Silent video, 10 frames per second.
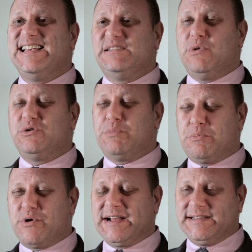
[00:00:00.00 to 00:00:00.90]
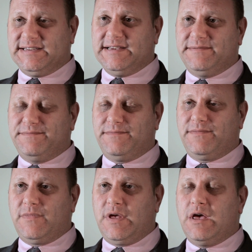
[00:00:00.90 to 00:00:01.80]
is multiple pregnancy.
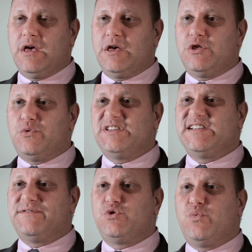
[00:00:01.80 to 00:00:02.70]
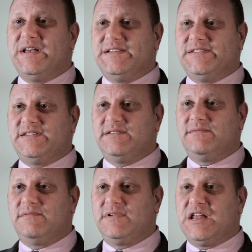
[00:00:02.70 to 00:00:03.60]
The risk of twins
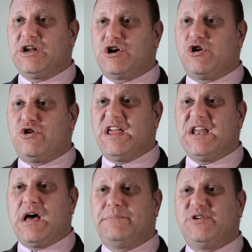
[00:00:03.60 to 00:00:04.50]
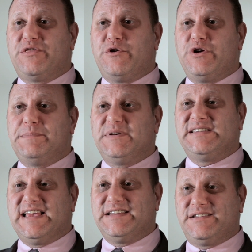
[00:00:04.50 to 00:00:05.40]
can occur in up to
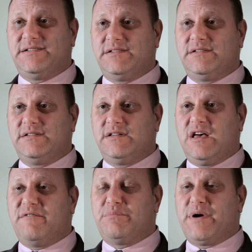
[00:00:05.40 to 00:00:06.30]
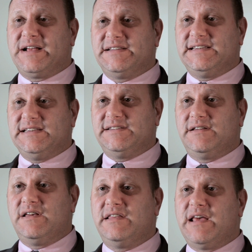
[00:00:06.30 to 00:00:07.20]
30% of pregnancies
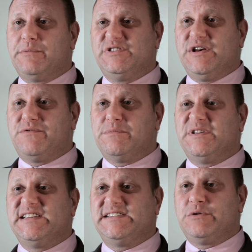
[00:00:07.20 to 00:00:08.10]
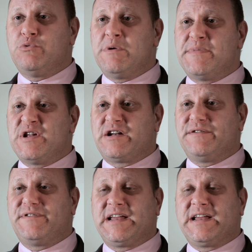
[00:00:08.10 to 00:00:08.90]
that result from assisted reproductive